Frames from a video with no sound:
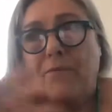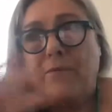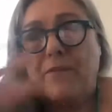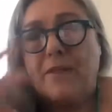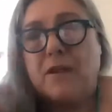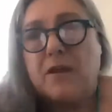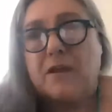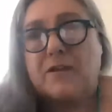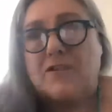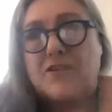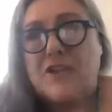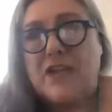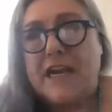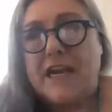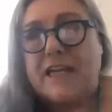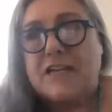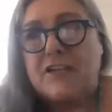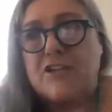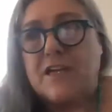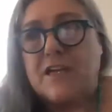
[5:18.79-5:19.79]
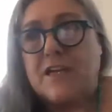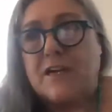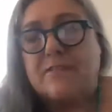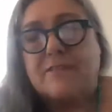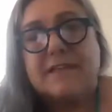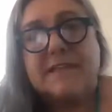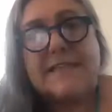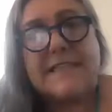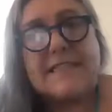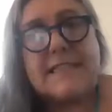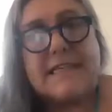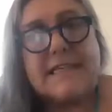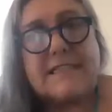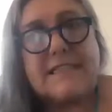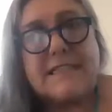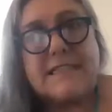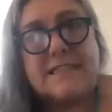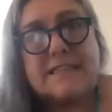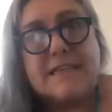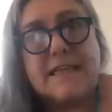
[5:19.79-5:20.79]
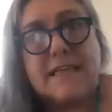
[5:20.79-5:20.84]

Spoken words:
the changing of the seasons.